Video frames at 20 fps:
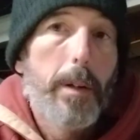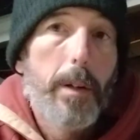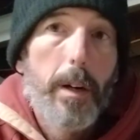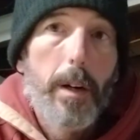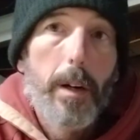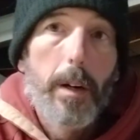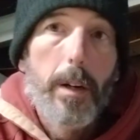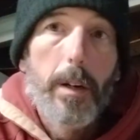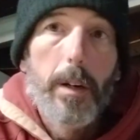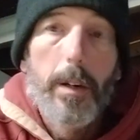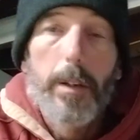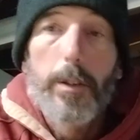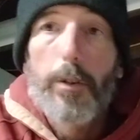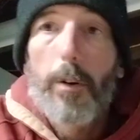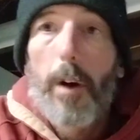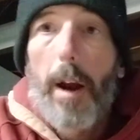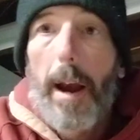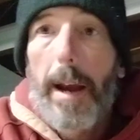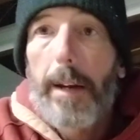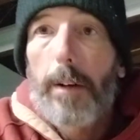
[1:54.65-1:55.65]
uh,
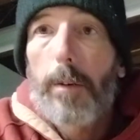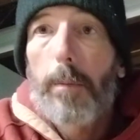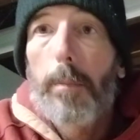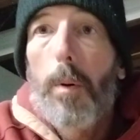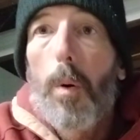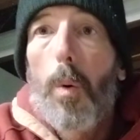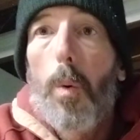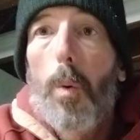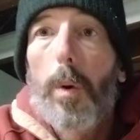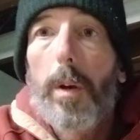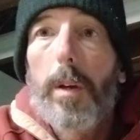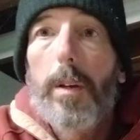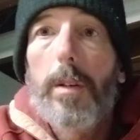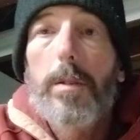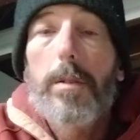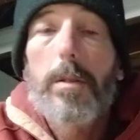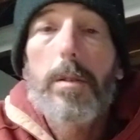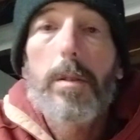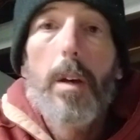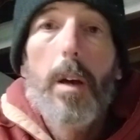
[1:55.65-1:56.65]
your anchor
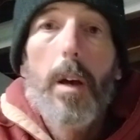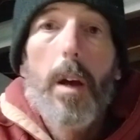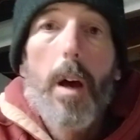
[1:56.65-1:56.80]
points,